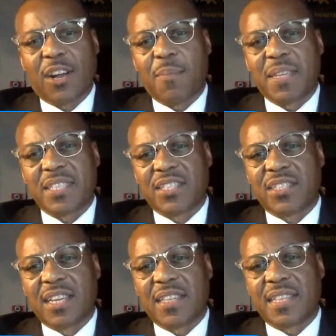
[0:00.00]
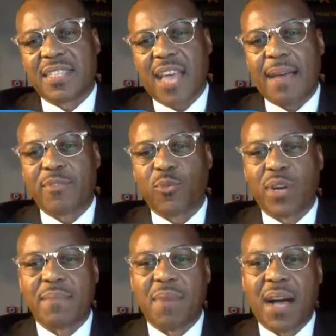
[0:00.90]
about this, the time to
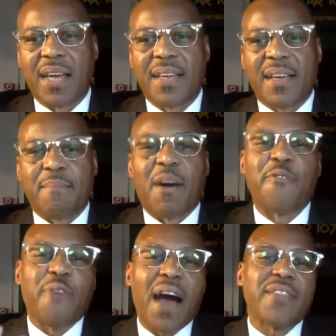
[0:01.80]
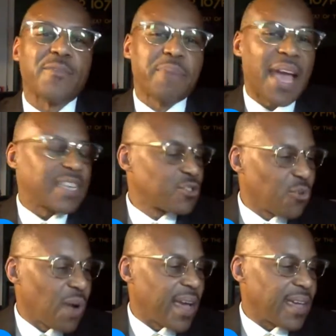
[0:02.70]
when my father passed
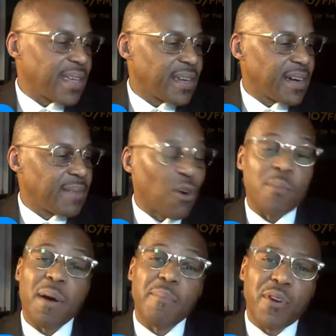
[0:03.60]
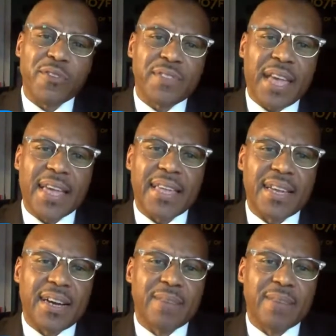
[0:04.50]
away on my birthday